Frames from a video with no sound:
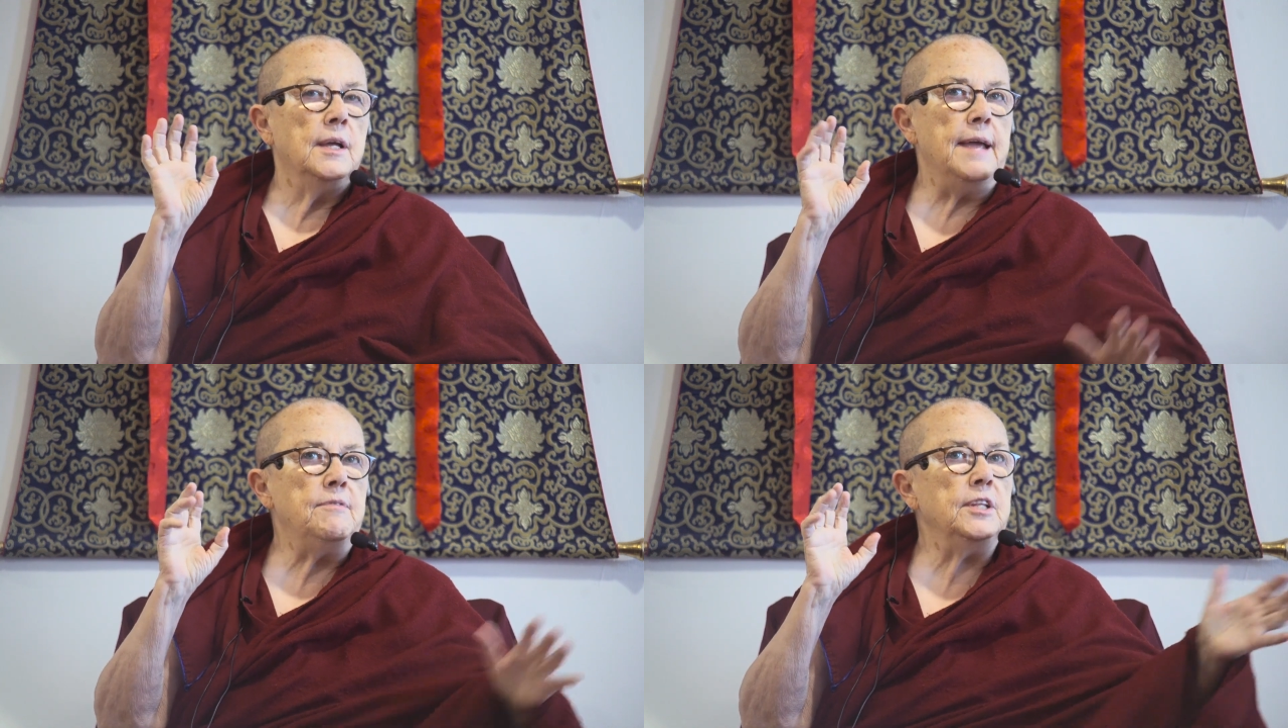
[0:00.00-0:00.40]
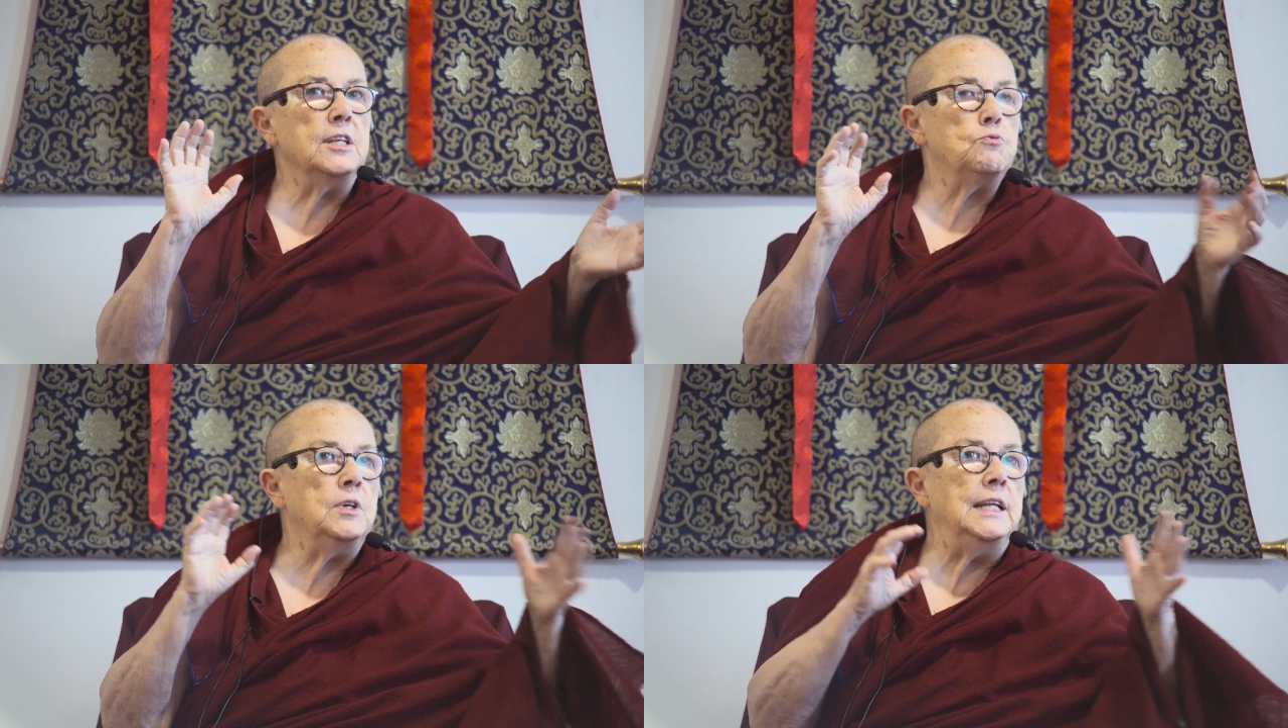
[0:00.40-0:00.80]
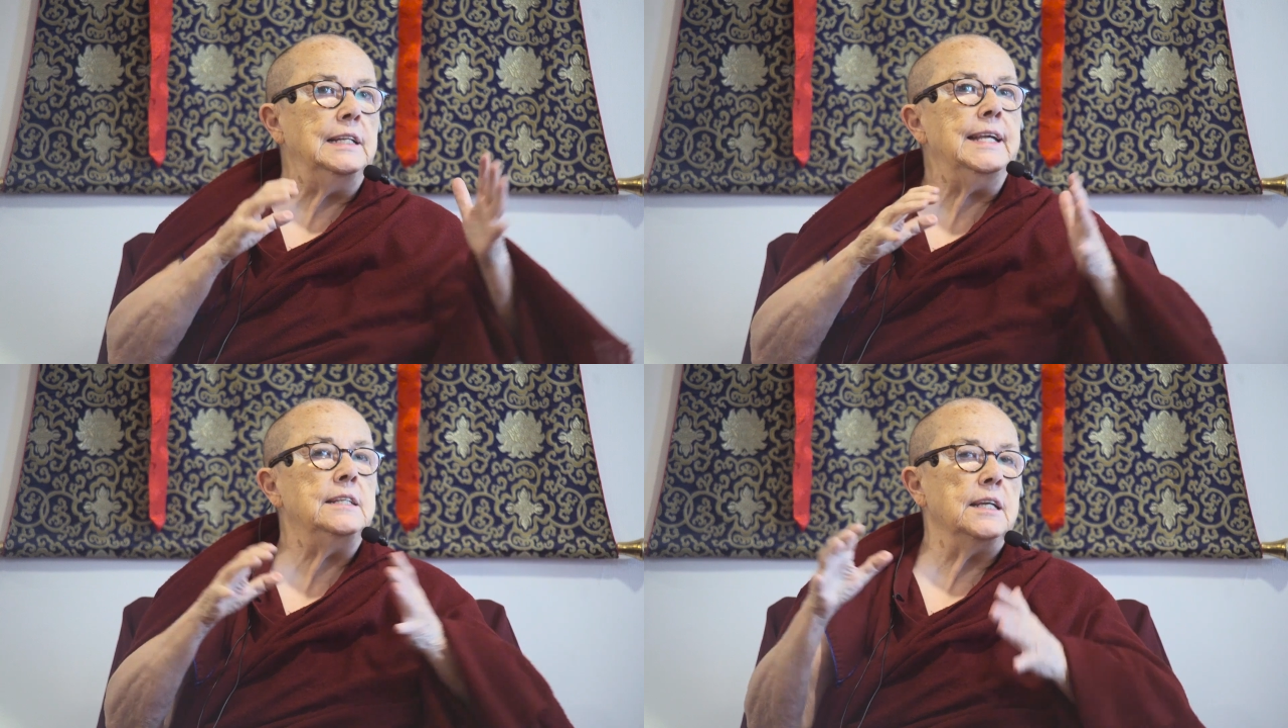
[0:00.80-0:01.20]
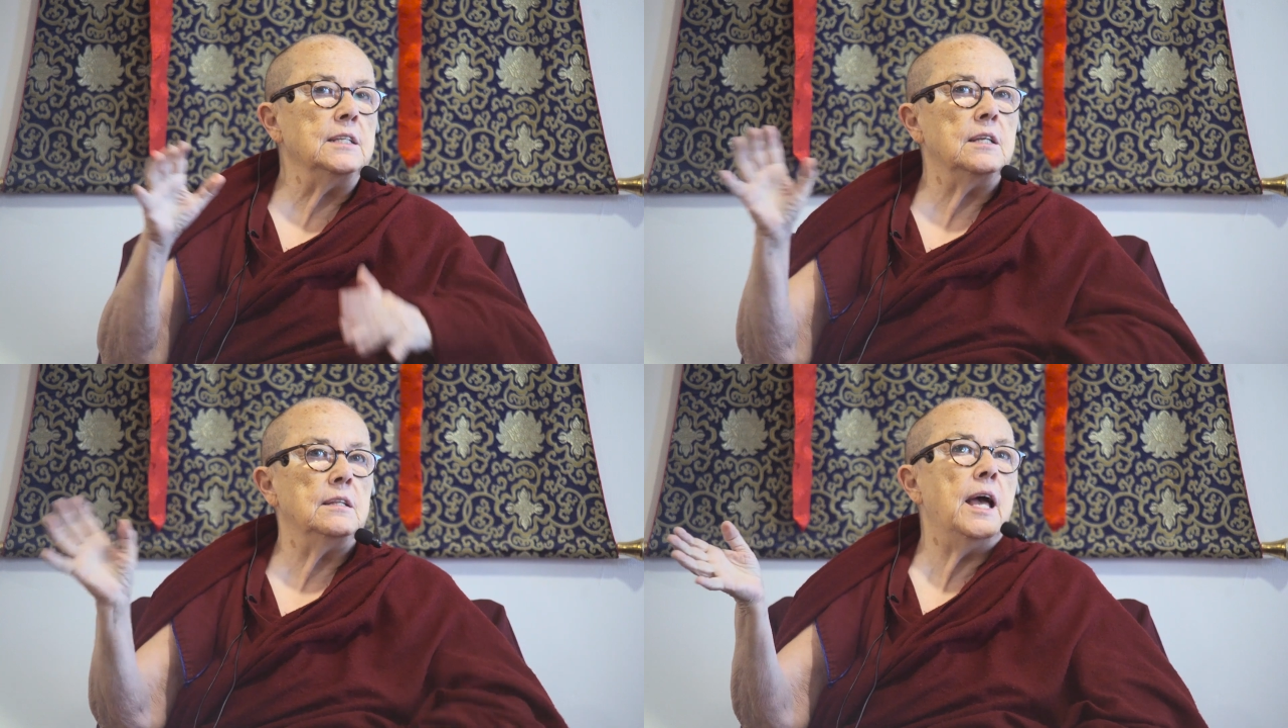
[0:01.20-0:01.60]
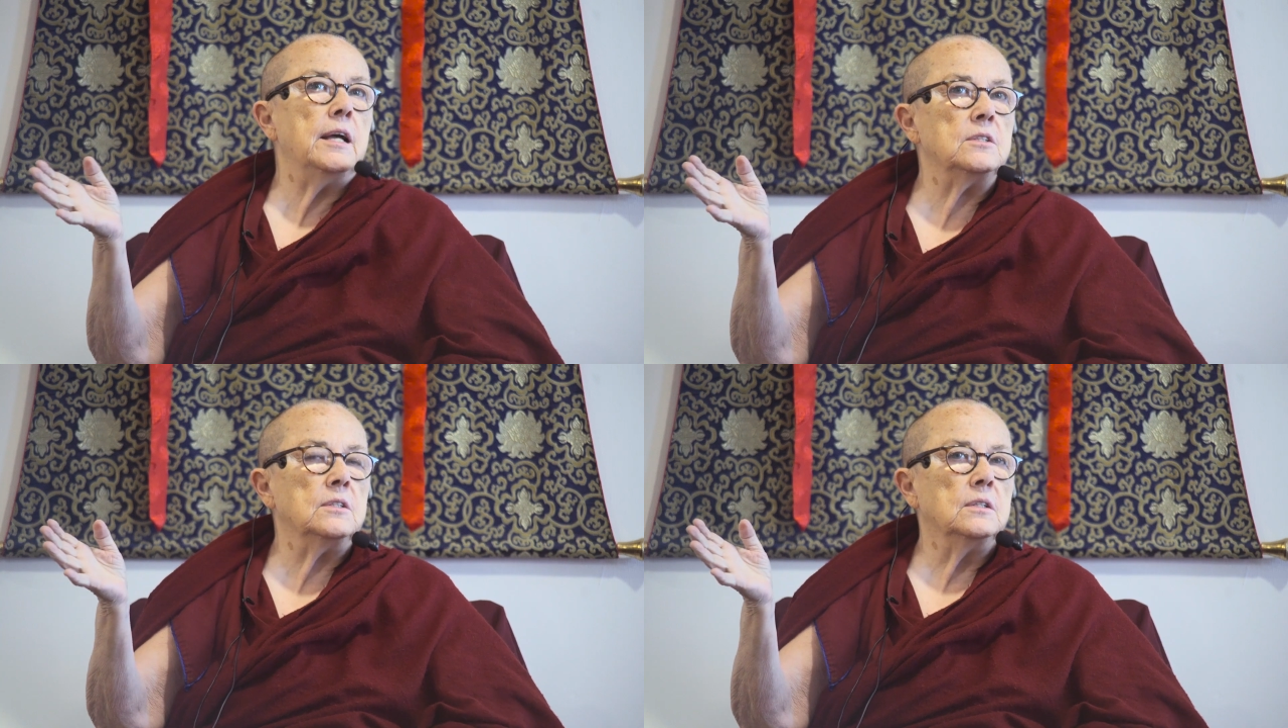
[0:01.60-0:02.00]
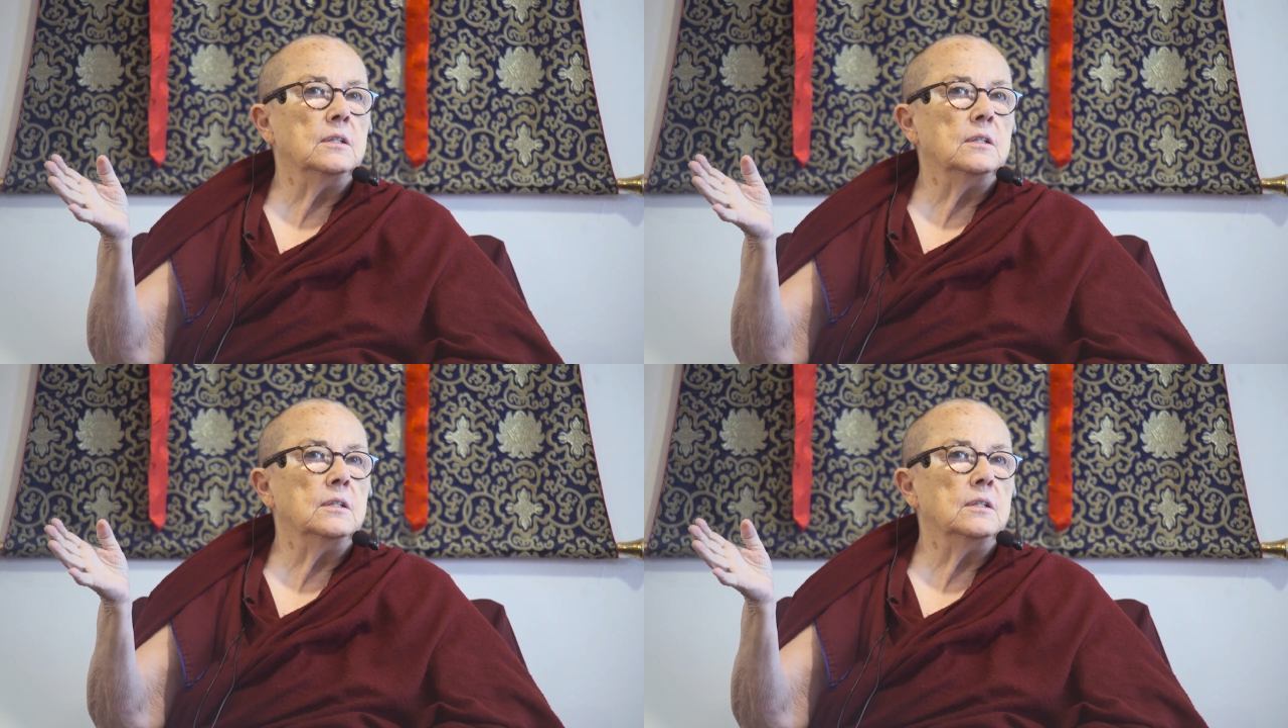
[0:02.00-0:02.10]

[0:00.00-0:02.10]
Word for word: Everything is really leading to that.